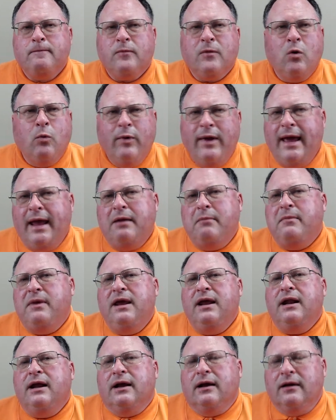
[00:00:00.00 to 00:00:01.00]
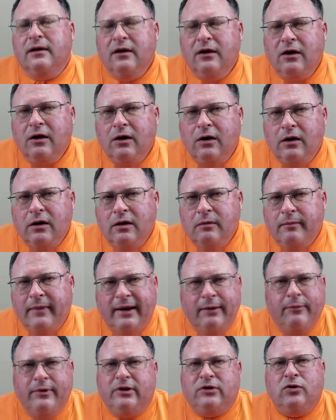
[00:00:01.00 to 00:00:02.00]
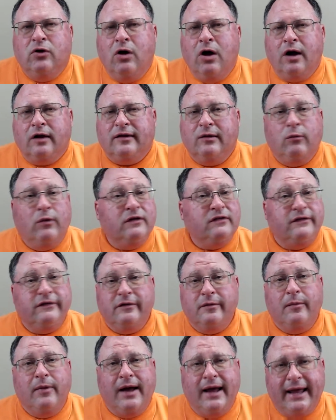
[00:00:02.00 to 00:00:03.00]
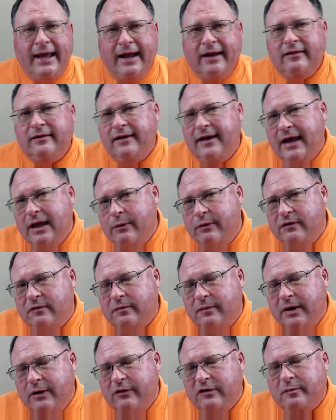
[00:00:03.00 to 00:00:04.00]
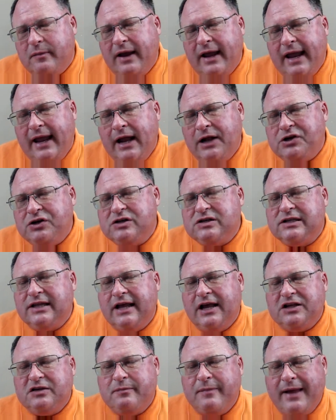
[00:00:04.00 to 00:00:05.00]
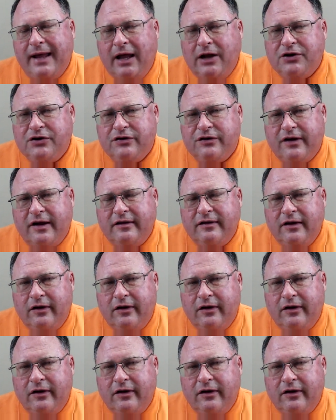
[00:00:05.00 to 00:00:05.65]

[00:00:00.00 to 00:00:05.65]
We had a meeting. We talked. It wasn't even my idea. It was my agent / manager's idea.